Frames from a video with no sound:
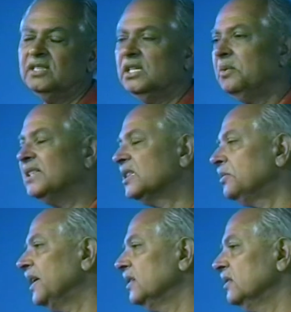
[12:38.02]
He was the
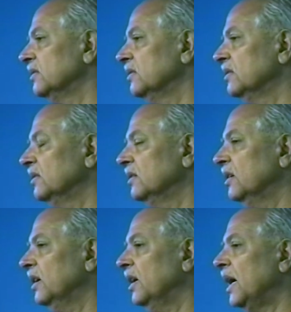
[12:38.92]
one,
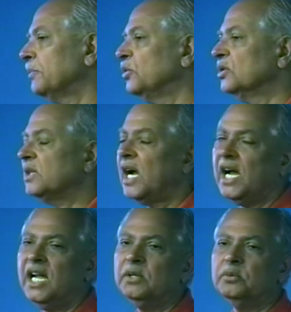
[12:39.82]
of course
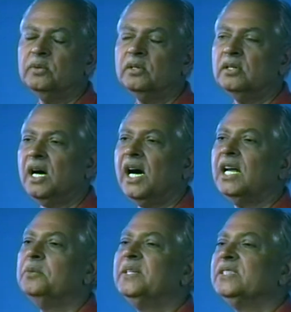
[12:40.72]
I
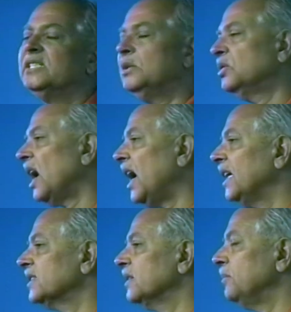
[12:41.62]
always he would
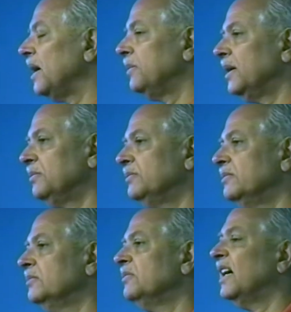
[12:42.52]
ask Baba
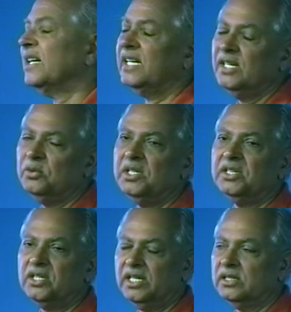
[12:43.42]
for
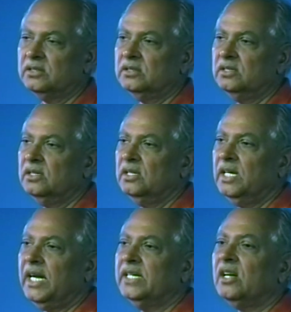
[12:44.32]
everything,
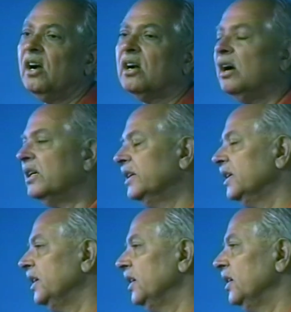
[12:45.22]
and
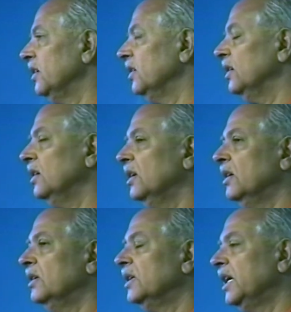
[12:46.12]
accordingly
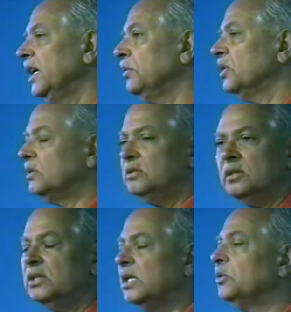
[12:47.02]
he would
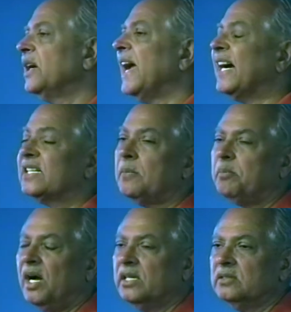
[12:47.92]
he would act
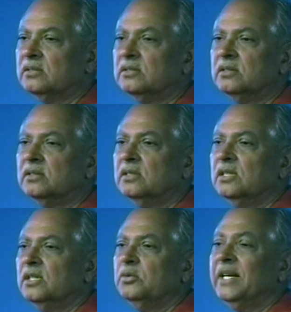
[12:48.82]
upon.
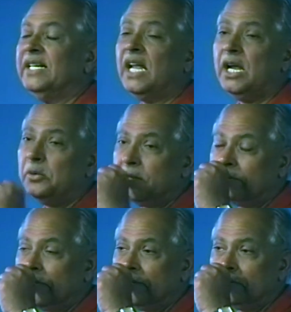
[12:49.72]
Whenever
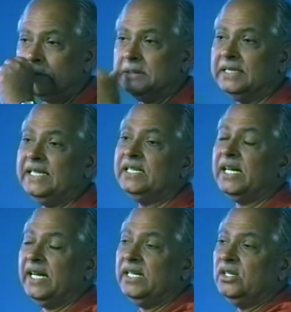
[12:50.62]
Baba would need
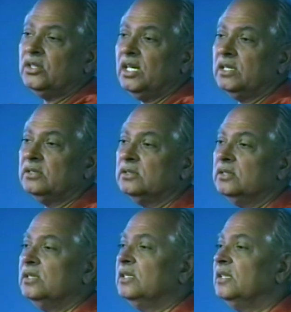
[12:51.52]

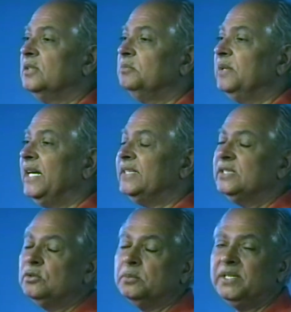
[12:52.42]
anything, Meherji
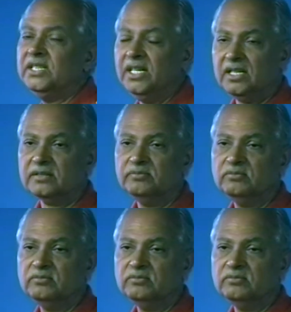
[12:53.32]
would be there.